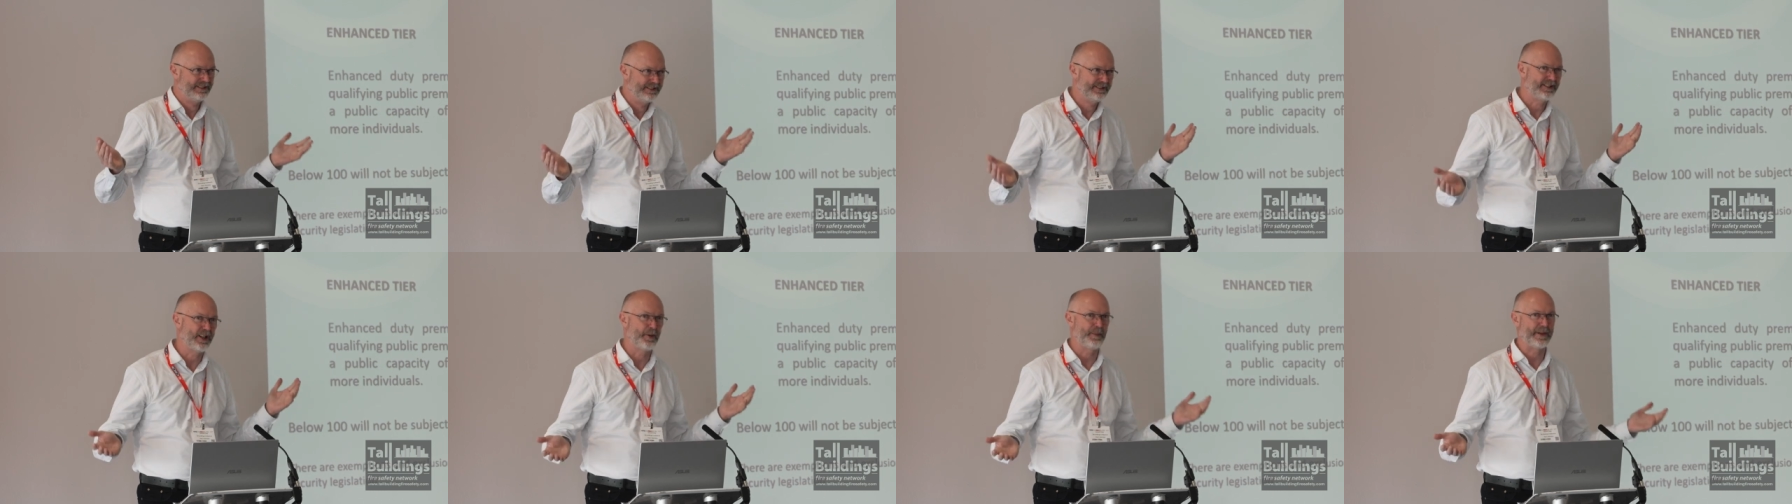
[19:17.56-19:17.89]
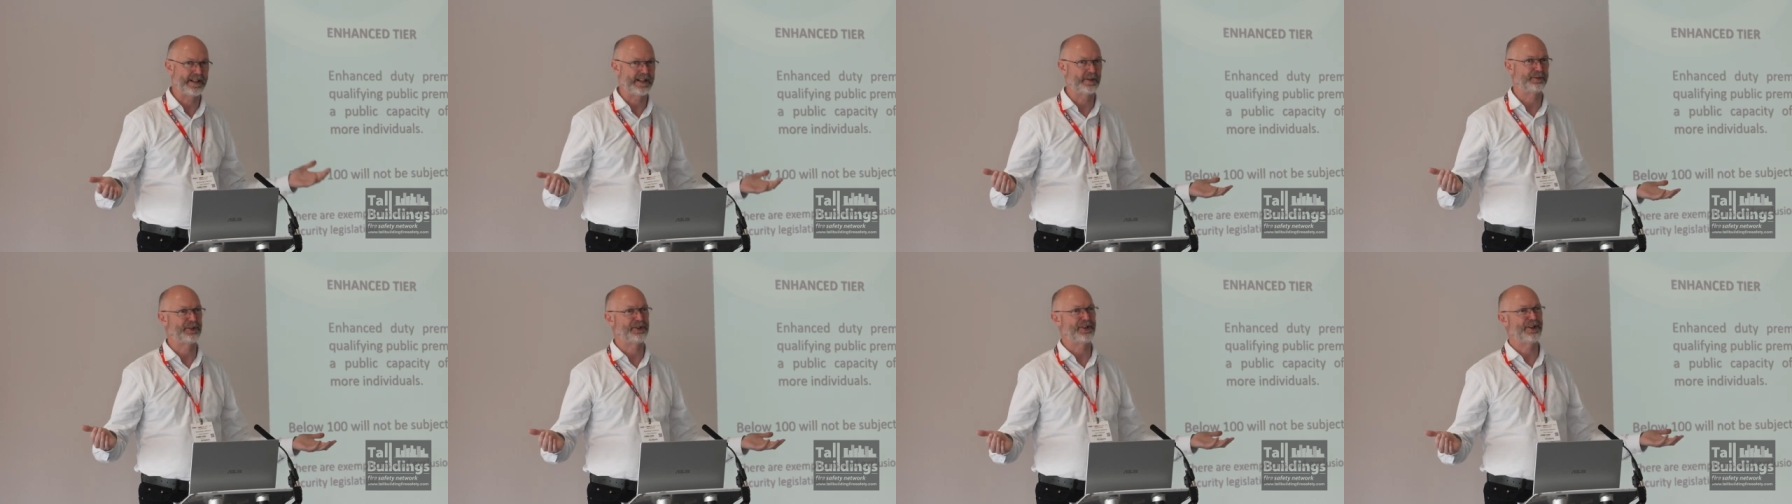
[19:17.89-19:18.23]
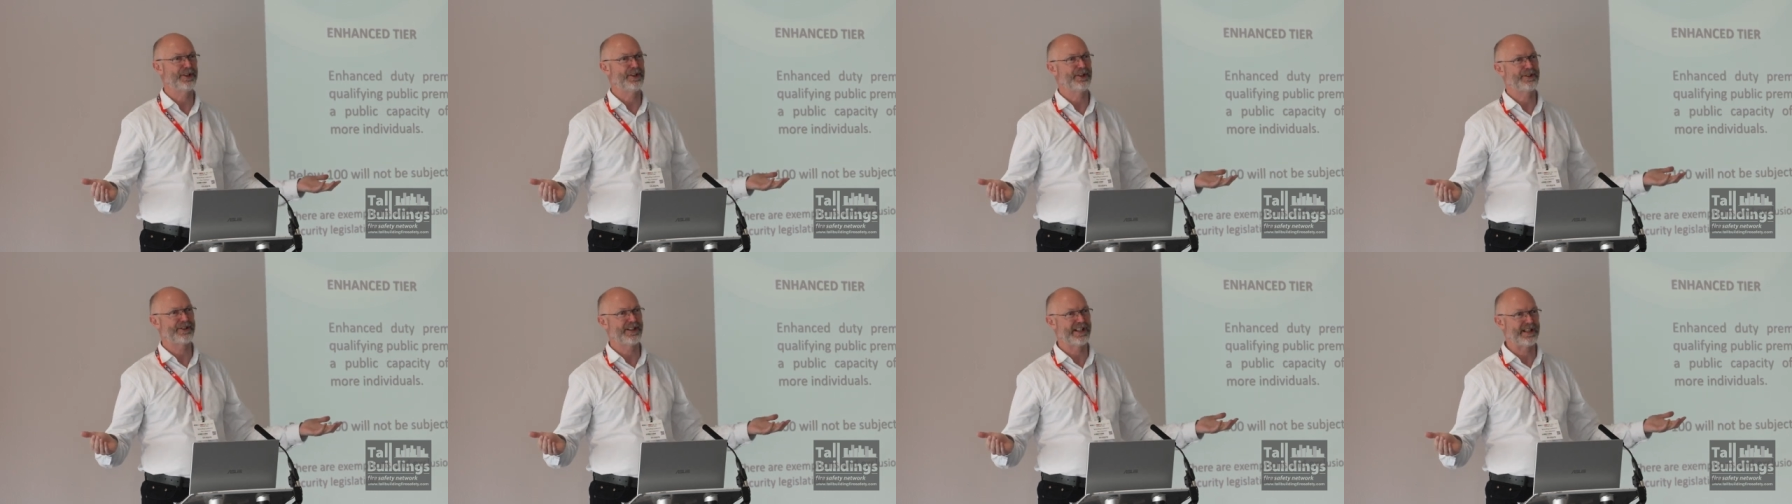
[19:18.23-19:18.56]
nobody comes to
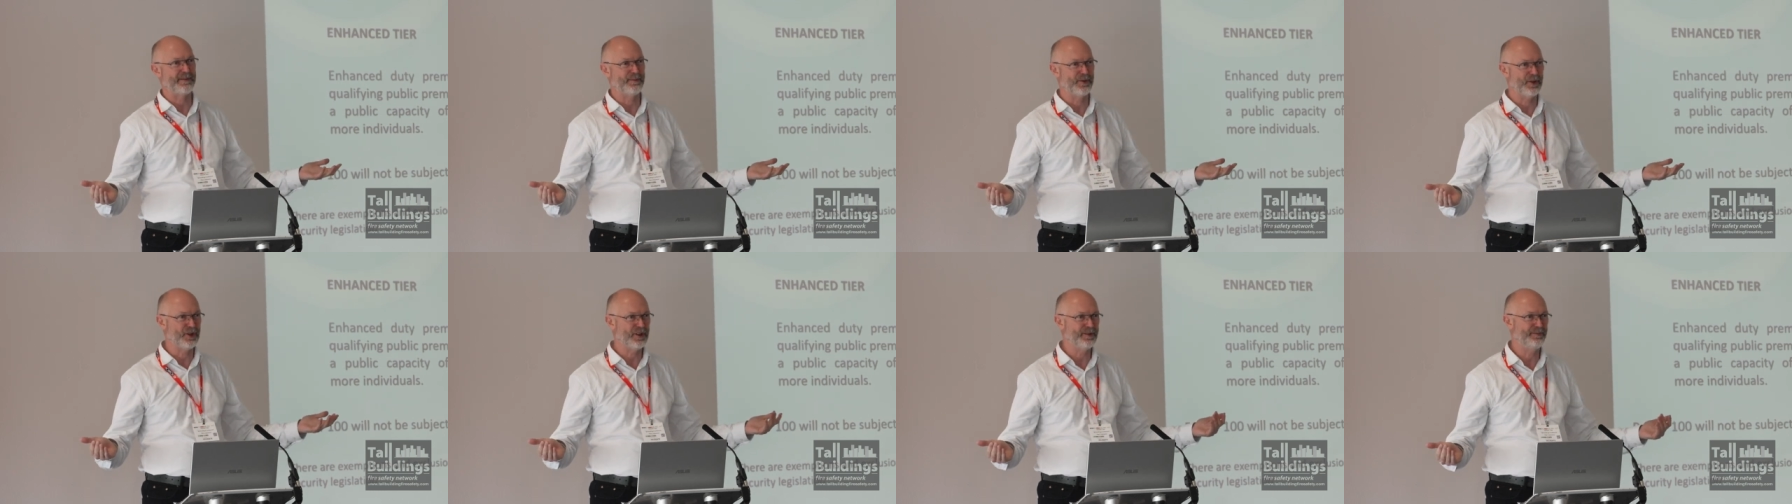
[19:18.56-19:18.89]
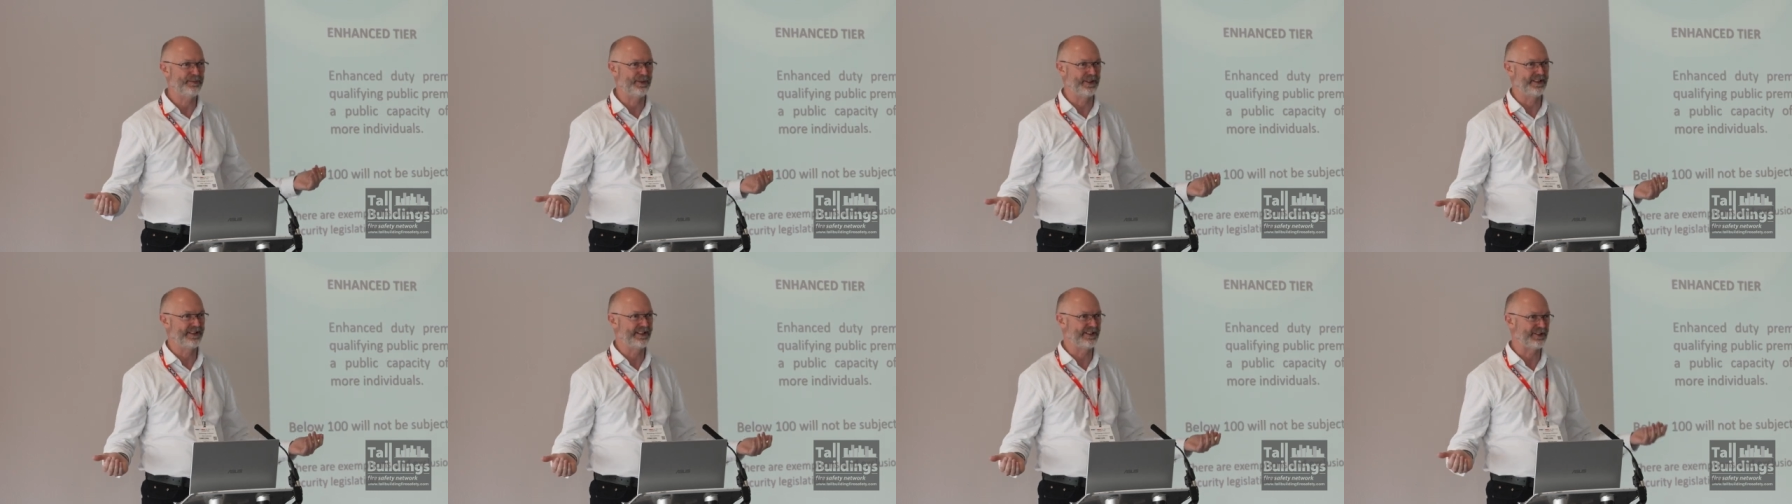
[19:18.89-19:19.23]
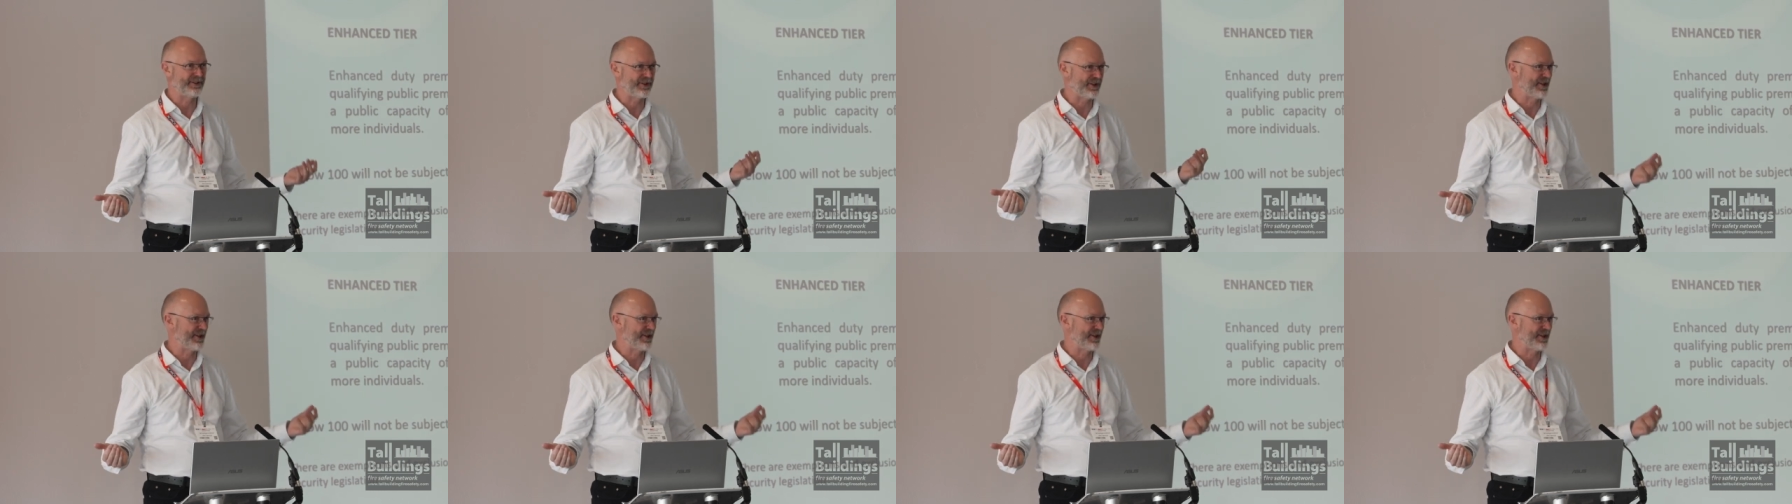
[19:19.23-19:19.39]
church anymore, but these